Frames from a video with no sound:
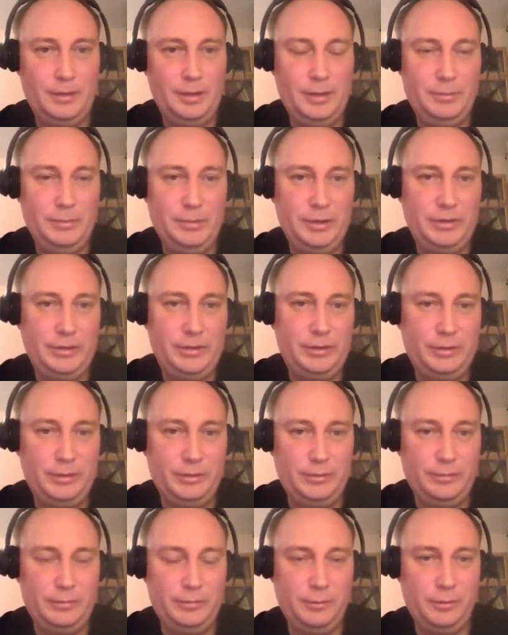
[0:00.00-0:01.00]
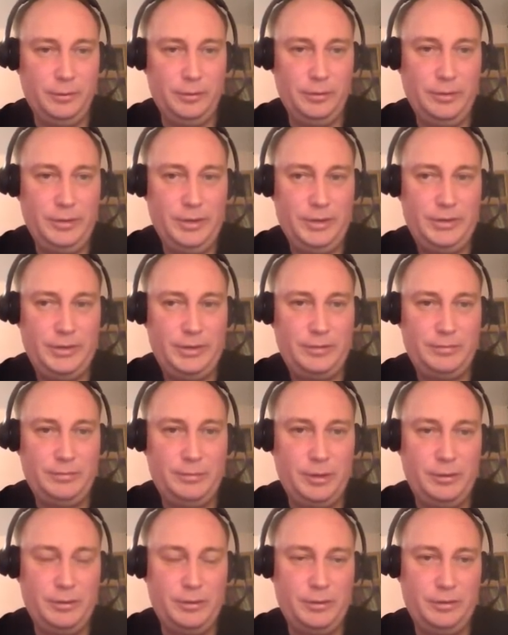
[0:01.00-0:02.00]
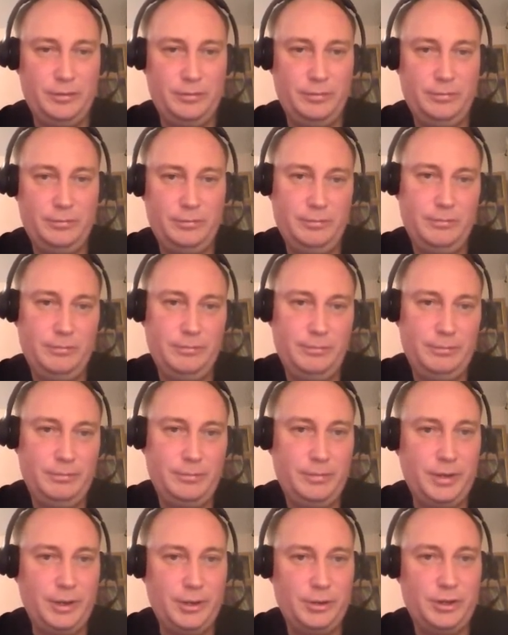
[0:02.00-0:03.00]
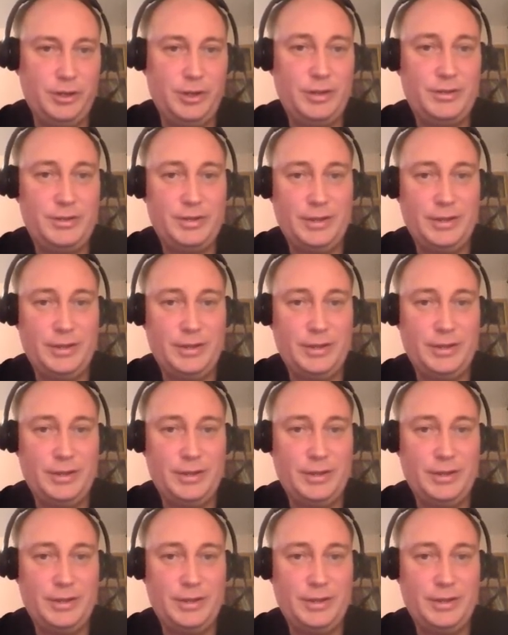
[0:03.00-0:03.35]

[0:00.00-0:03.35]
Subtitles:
limit for your disk because you can share